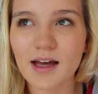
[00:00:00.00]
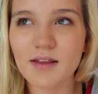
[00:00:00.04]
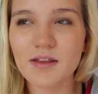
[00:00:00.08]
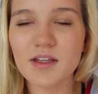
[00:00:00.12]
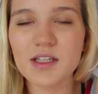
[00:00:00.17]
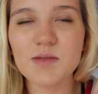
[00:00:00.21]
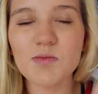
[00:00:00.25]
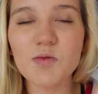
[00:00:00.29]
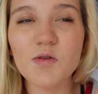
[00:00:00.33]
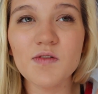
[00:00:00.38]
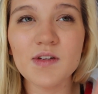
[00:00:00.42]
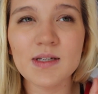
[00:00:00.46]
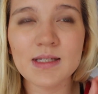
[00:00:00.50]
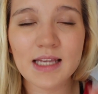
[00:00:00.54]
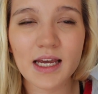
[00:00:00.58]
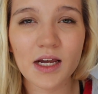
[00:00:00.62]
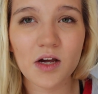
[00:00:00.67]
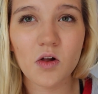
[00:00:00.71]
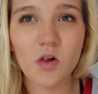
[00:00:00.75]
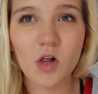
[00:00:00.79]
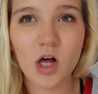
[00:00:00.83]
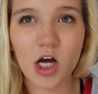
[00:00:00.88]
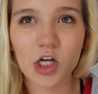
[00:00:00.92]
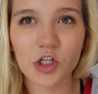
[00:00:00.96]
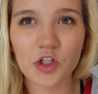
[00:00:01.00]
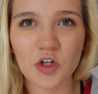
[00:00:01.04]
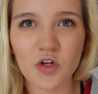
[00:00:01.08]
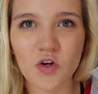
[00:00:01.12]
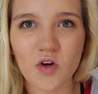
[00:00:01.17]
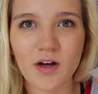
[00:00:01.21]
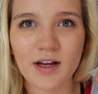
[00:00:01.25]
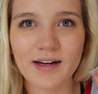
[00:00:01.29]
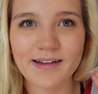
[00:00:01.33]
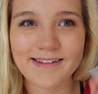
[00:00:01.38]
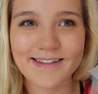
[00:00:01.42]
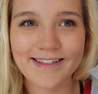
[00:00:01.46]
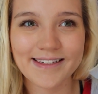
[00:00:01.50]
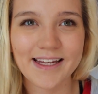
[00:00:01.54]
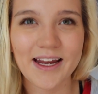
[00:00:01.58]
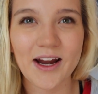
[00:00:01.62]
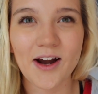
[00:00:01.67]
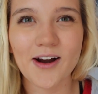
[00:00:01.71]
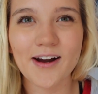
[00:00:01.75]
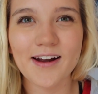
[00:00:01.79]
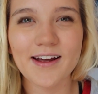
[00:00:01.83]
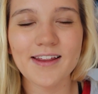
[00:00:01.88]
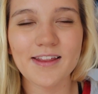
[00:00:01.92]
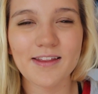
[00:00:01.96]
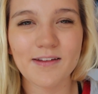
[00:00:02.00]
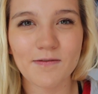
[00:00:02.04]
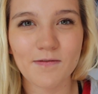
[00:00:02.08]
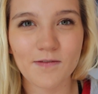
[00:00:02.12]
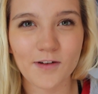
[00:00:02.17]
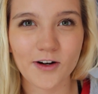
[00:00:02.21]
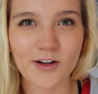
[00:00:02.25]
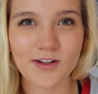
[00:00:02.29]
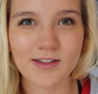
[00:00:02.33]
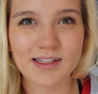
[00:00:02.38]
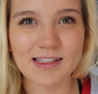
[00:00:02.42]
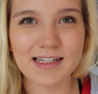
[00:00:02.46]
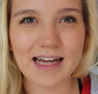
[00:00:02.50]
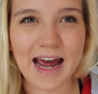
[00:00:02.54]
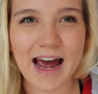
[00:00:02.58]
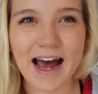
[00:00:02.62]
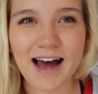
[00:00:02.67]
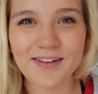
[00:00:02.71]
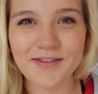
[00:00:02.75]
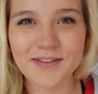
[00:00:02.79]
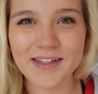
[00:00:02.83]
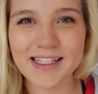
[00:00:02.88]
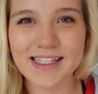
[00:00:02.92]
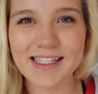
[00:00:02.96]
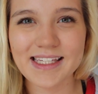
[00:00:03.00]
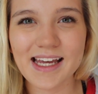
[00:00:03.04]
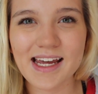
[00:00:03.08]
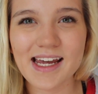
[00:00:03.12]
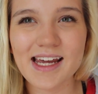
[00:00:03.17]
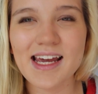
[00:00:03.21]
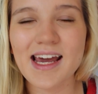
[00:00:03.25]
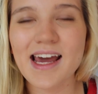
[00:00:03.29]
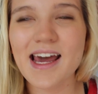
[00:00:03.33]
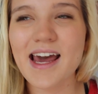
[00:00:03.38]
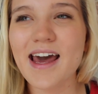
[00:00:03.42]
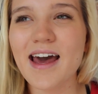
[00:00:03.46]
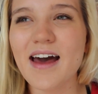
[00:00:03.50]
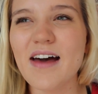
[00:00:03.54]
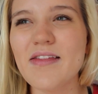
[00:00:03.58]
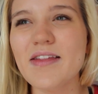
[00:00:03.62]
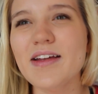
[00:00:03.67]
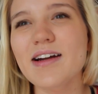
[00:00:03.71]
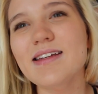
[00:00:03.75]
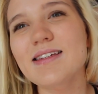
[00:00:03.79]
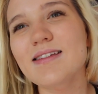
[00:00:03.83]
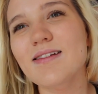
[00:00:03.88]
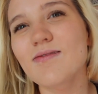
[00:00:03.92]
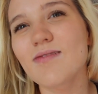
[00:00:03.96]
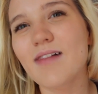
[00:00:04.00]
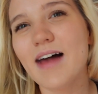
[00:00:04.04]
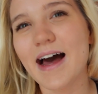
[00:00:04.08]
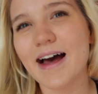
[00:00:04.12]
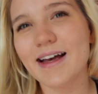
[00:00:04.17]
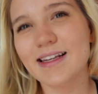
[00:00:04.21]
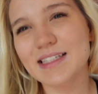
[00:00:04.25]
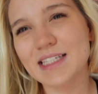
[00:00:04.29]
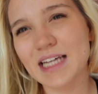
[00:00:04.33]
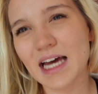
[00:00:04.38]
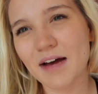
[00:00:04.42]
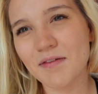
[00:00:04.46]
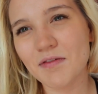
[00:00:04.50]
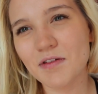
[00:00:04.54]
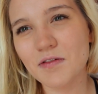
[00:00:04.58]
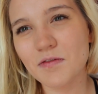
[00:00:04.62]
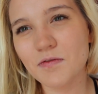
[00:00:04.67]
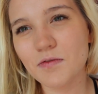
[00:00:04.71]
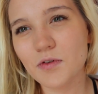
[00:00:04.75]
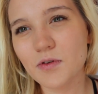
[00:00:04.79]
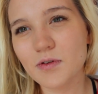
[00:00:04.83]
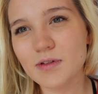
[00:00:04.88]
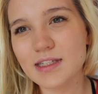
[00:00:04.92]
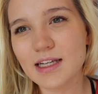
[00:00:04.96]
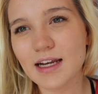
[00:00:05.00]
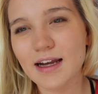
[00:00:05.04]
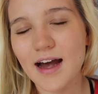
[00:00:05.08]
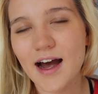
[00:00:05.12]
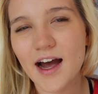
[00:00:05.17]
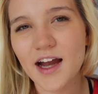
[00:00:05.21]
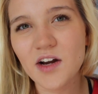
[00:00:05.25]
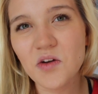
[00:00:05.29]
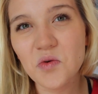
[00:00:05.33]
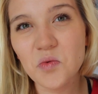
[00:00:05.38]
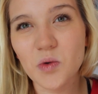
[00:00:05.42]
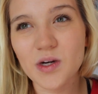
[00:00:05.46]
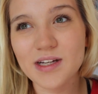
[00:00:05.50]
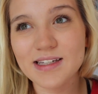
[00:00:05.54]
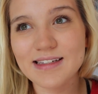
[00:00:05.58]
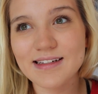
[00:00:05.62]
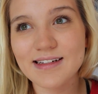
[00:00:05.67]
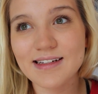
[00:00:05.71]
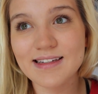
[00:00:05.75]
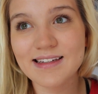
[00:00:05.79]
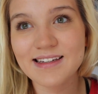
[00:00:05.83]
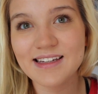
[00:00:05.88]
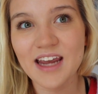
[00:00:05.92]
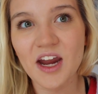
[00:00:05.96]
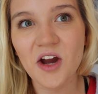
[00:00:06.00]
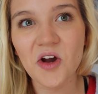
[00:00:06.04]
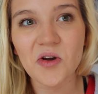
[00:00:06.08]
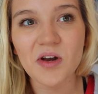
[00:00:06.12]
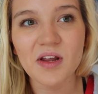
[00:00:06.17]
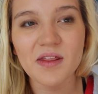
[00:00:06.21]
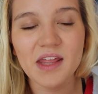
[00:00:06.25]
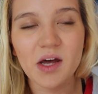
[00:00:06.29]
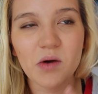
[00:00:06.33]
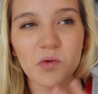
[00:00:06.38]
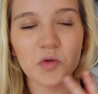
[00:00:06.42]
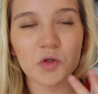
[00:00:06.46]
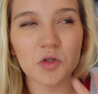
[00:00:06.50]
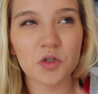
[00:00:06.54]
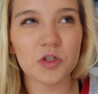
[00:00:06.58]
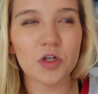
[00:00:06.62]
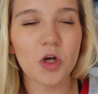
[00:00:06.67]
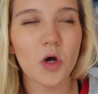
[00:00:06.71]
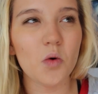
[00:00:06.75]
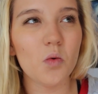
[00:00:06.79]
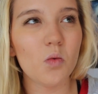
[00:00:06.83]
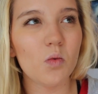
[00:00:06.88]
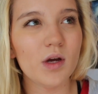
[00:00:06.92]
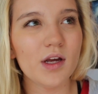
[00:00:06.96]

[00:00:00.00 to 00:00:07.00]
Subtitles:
This movie's psychological and it's scary in the first half, I'd say, and then as the last half unfolds, I kind of wasn't as scared, and that was so